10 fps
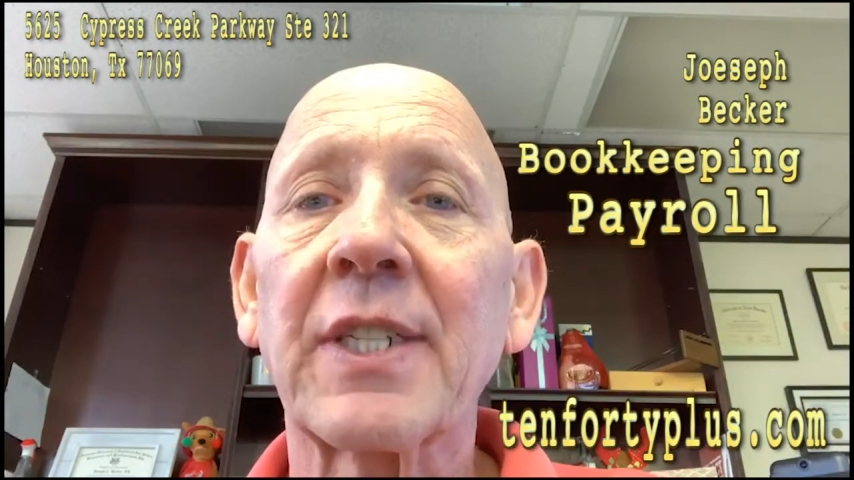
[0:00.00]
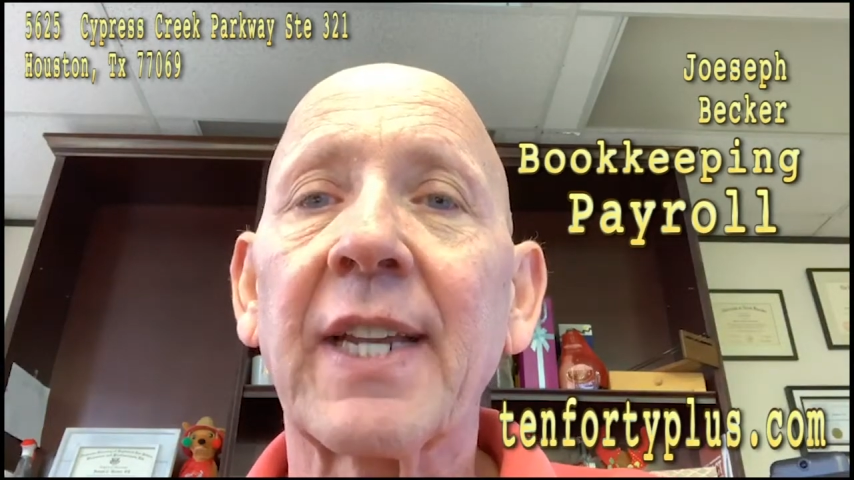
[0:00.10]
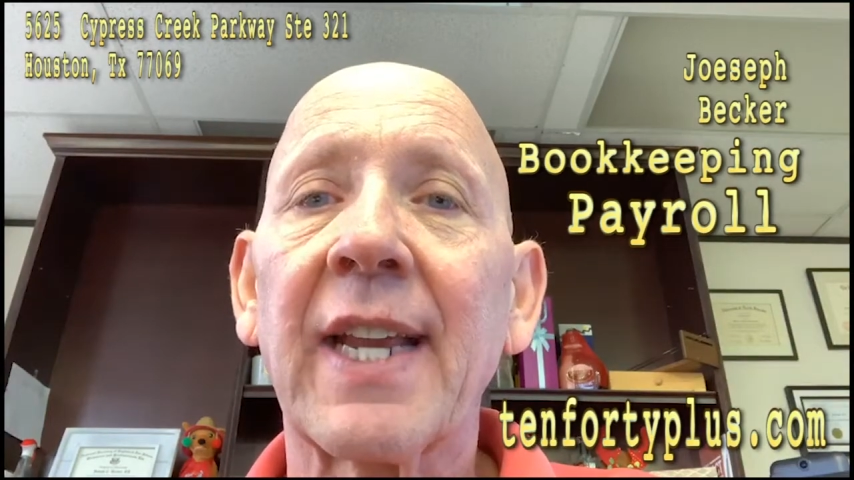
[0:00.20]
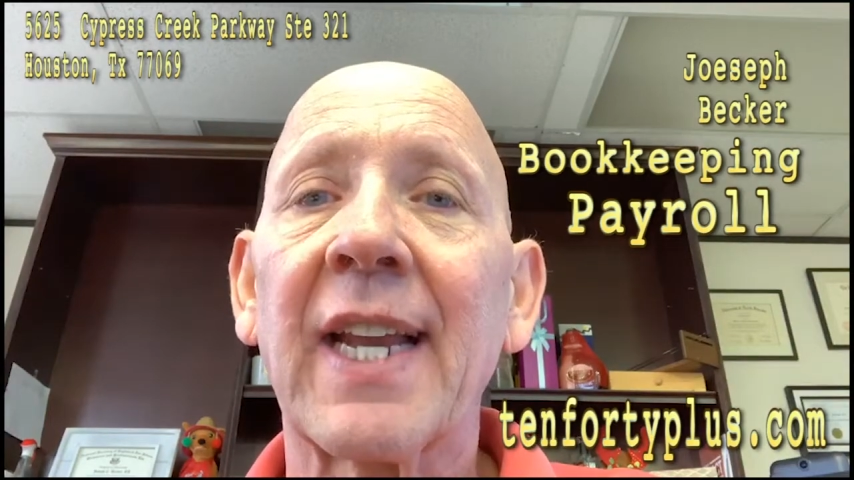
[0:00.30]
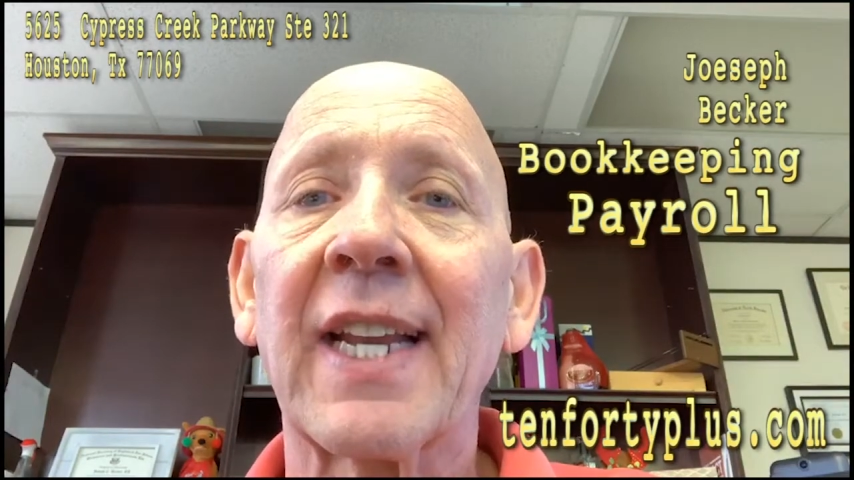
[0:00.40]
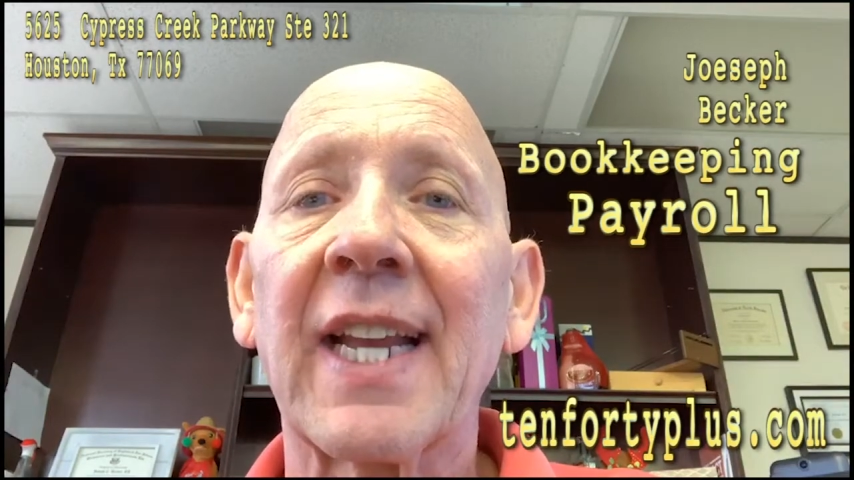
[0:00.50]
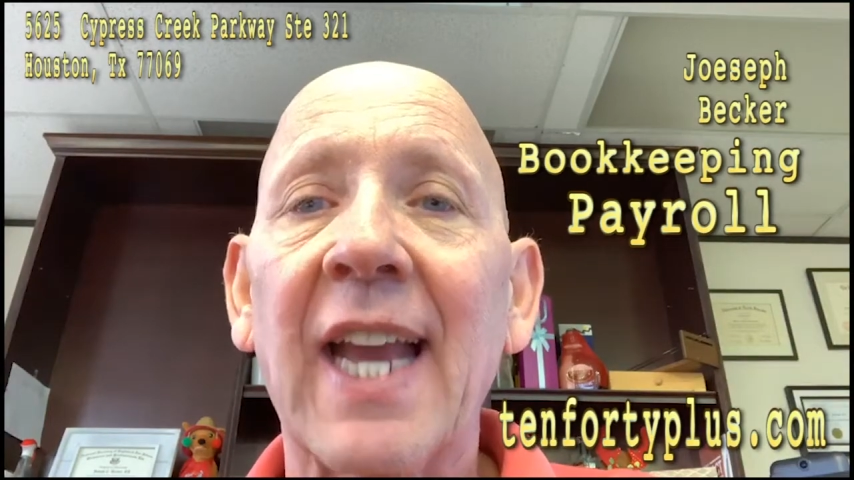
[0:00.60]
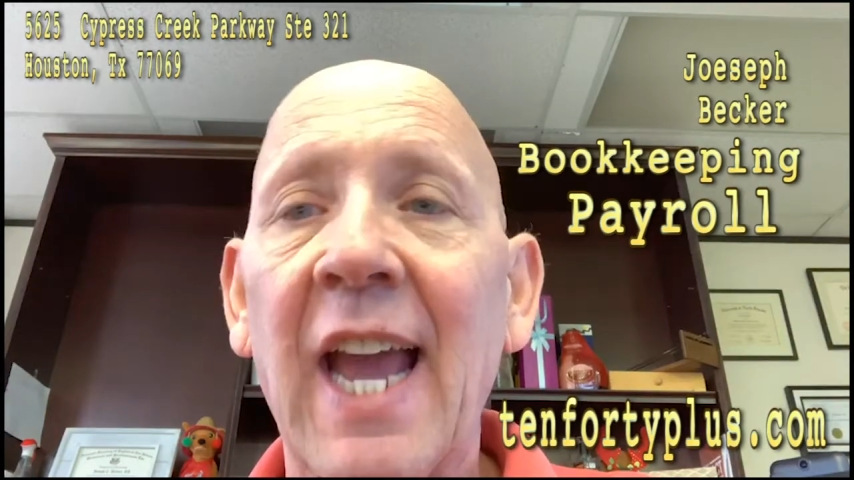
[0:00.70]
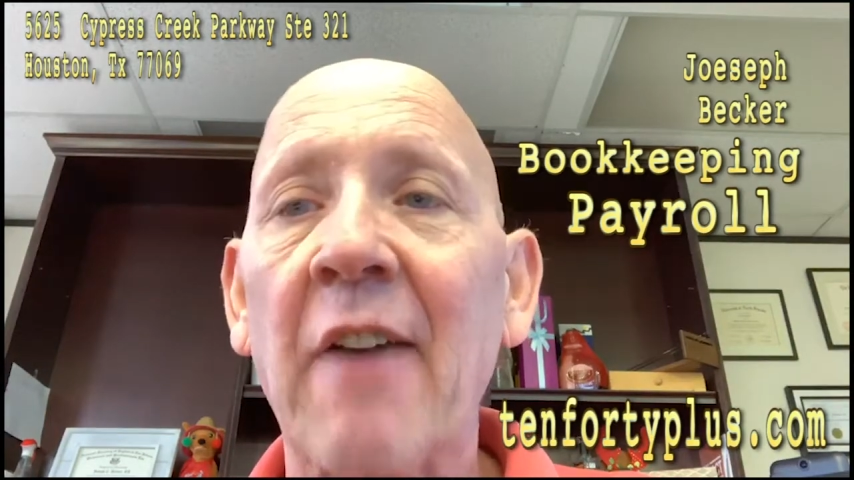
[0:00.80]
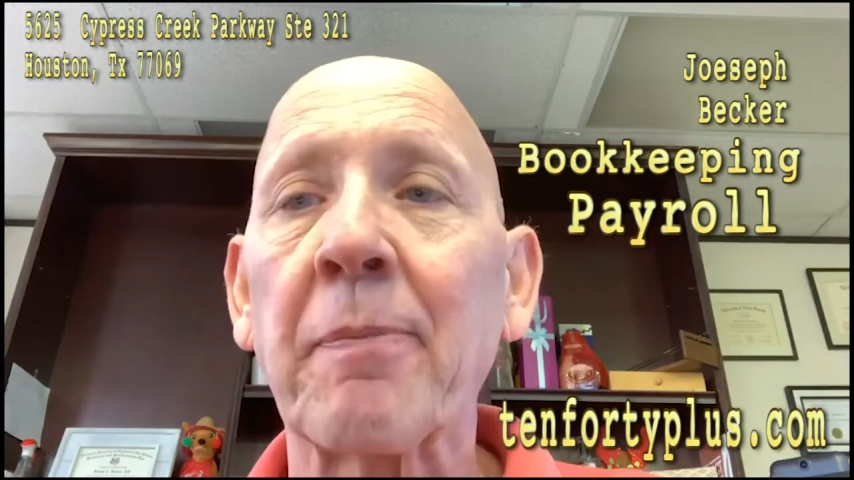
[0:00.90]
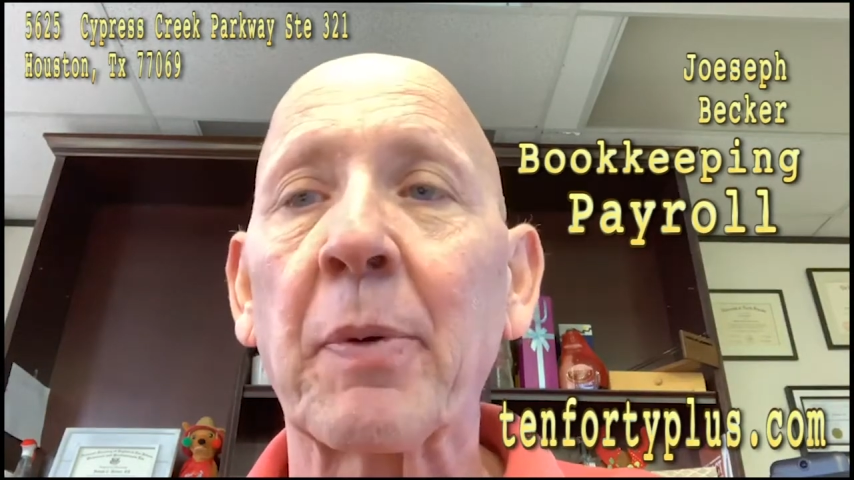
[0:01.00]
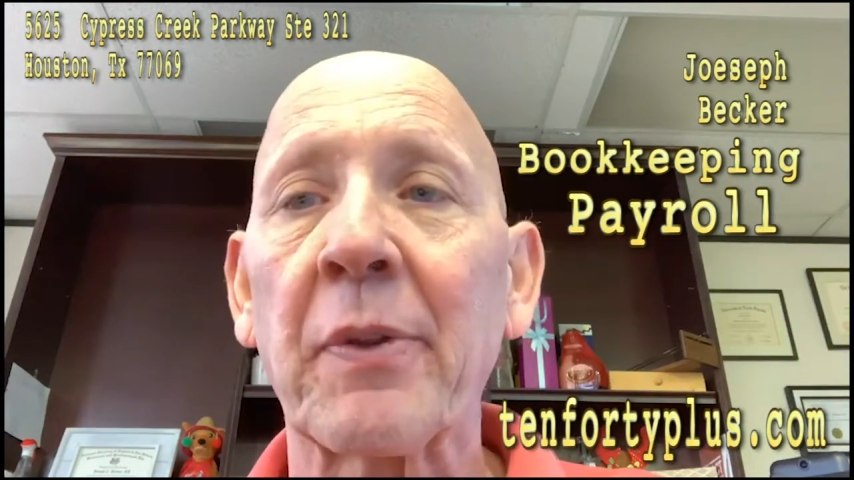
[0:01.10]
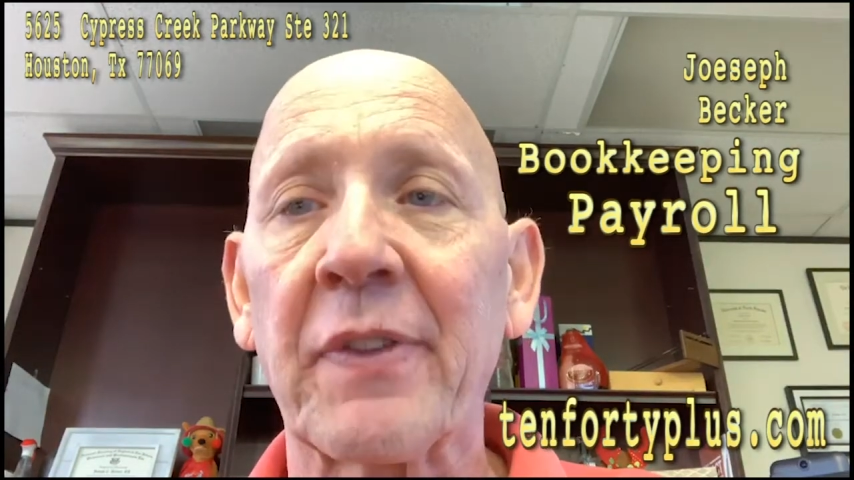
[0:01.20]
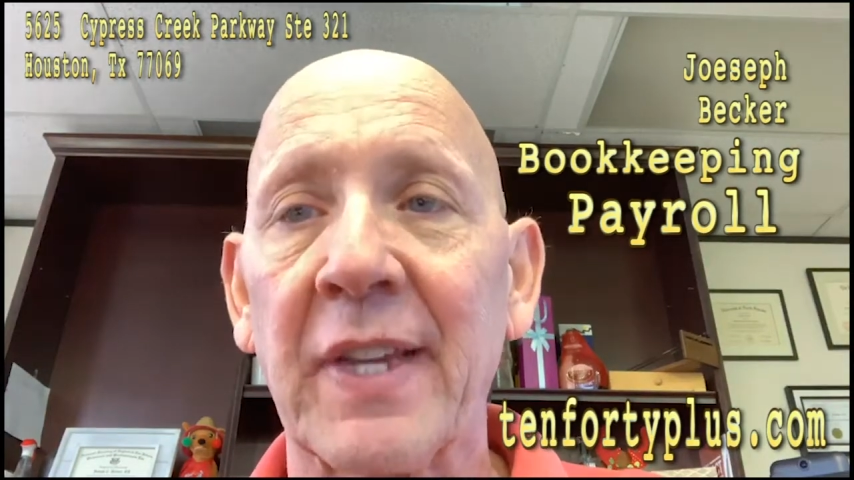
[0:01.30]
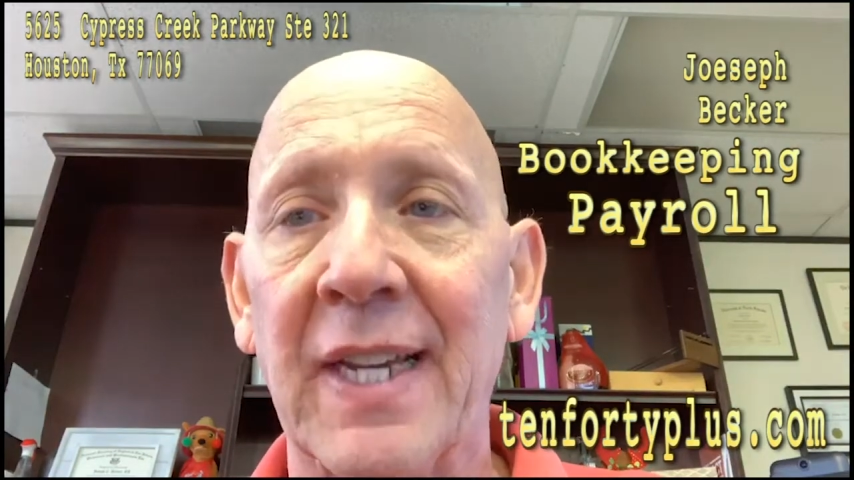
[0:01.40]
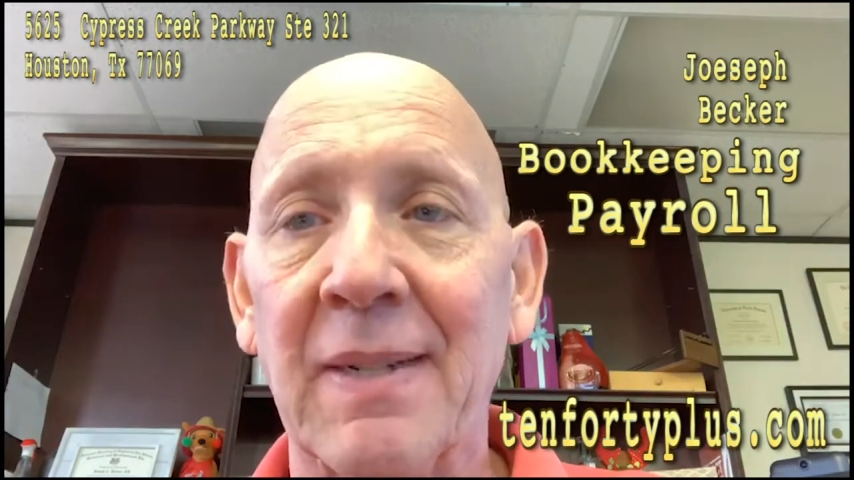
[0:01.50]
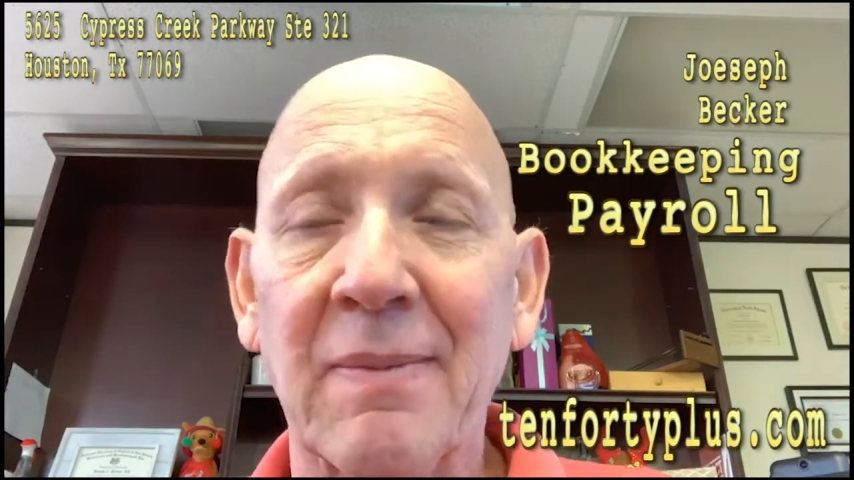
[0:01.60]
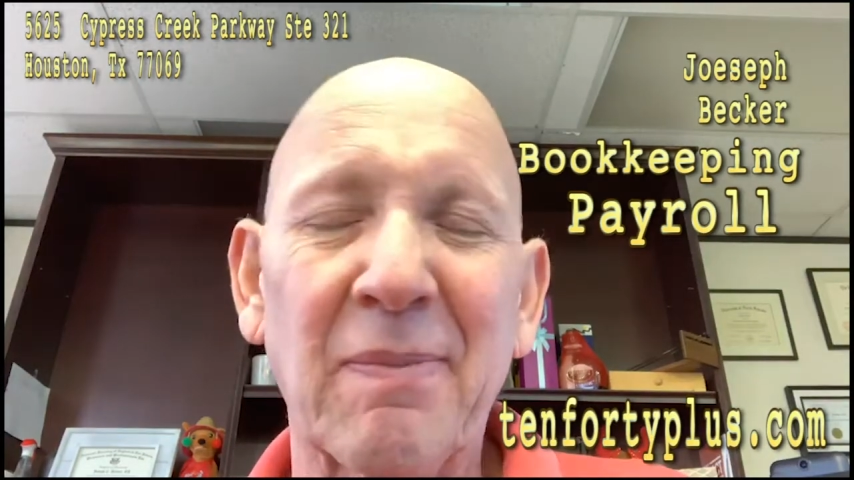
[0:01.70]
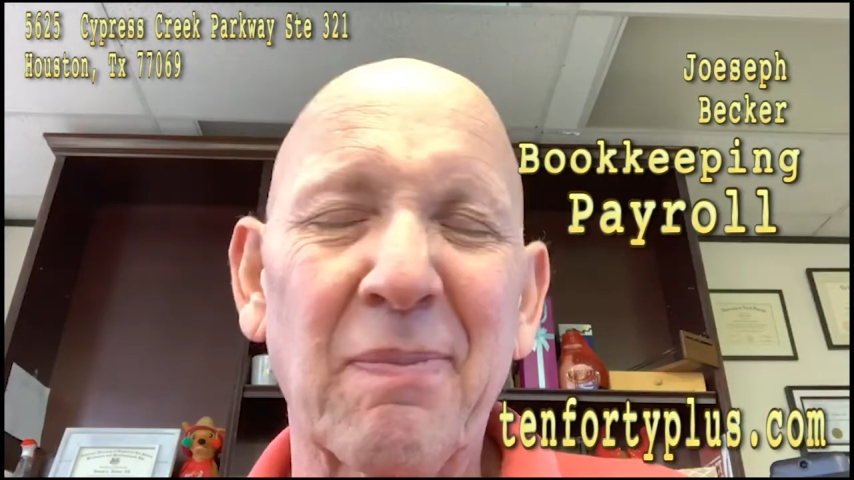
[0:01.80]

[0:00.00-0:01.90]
10.5%